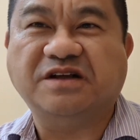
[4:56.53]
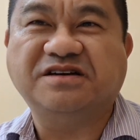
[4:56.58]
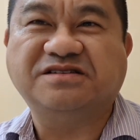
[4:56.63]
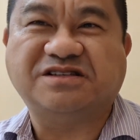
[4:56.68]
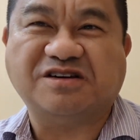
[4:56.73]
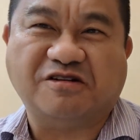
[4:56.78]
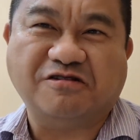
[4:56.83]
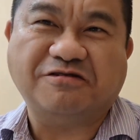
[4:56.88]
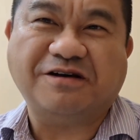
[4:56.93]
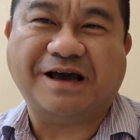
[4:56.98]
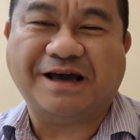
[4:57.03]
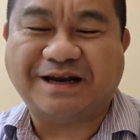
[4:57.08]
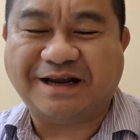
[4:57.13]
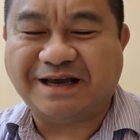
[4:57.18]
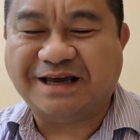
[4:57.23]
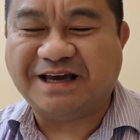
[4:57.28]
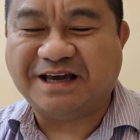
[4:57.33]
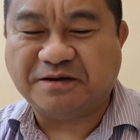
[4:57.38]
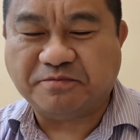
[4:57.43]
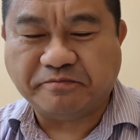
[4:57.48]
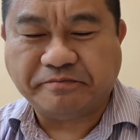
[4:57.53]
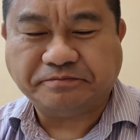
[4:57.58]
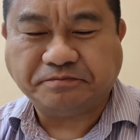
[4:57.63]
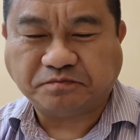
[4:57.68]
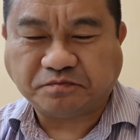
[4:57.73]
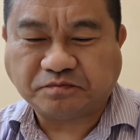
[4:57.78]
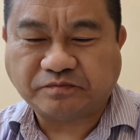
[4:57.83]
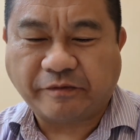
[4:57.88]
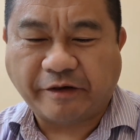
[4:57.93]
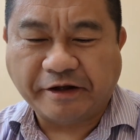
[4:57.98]
it's okay to eat,
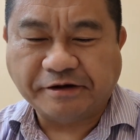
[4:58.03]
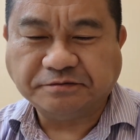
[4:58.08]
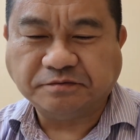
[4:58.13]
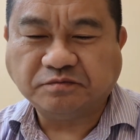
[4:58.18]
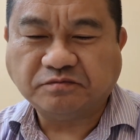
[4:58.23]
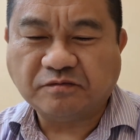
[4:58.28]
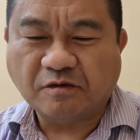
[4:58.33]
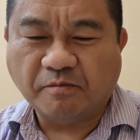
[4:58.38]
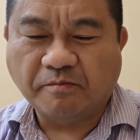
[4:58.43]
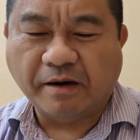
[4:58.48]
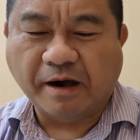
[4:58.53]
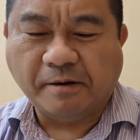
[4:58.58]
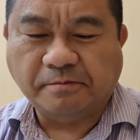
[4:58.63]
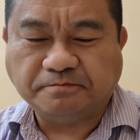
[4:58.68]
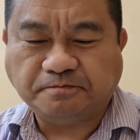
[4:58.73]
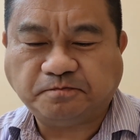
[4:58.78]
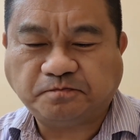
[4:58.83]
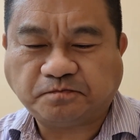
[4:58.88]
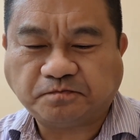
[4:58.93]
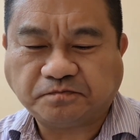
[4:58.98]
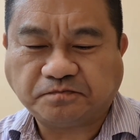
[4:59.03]
but